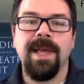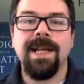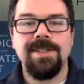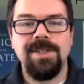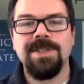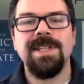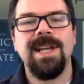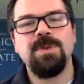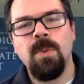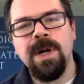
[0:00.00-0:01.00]
like
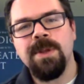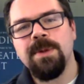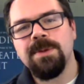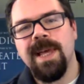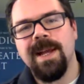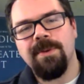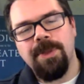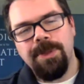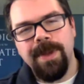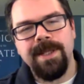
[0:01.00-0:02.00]
it's one of those like
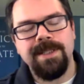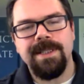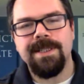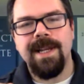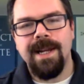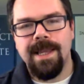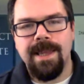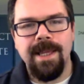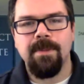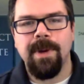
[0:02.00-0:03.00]
things you just got to
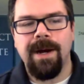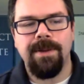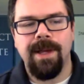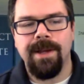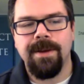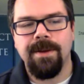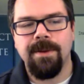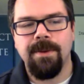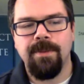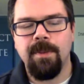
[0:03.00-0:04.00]
think about, like
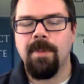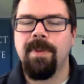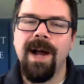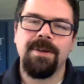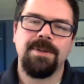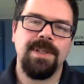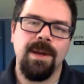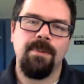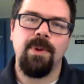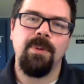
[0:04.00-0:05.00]
from a buyer
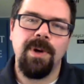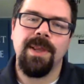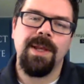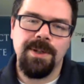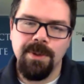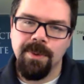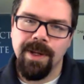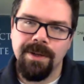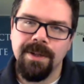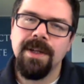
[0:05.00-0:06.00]
standpoint, what are they
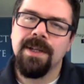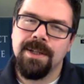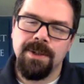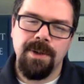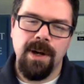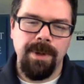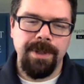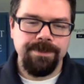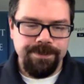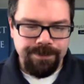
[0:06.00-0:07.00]
doing? You know what I
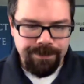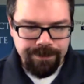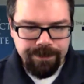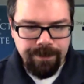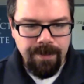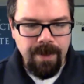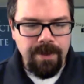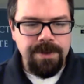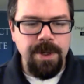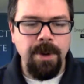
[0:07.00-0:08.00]
mean?
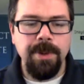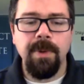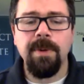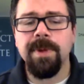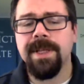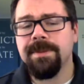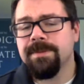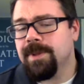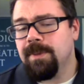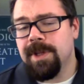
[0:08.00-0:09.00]
So you want
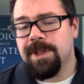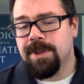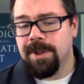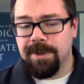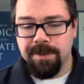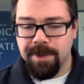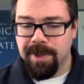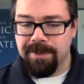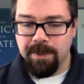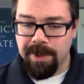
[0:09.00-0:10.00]
to ensure you
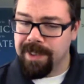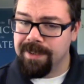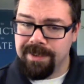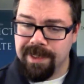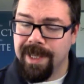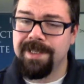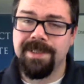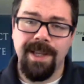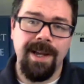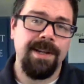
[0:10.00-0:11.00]
have some really nice
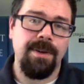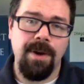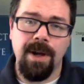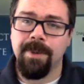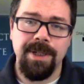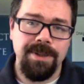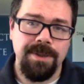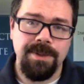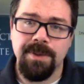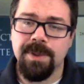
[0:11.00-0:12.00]
tight
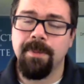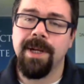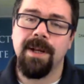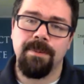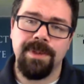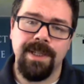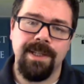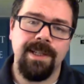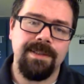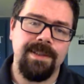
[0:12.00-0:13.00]
automation. So somebody comes
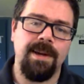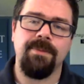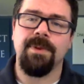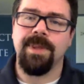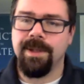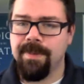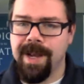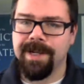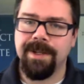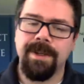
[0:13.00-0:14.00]
in, they sign up for a lead
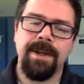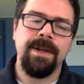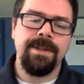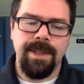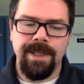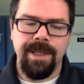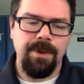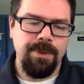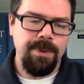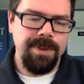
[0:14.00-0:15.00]
magnet, then they
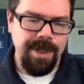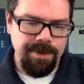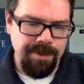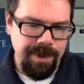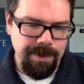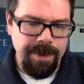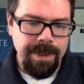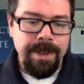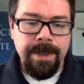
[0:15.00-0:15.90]
go through a sales funnel.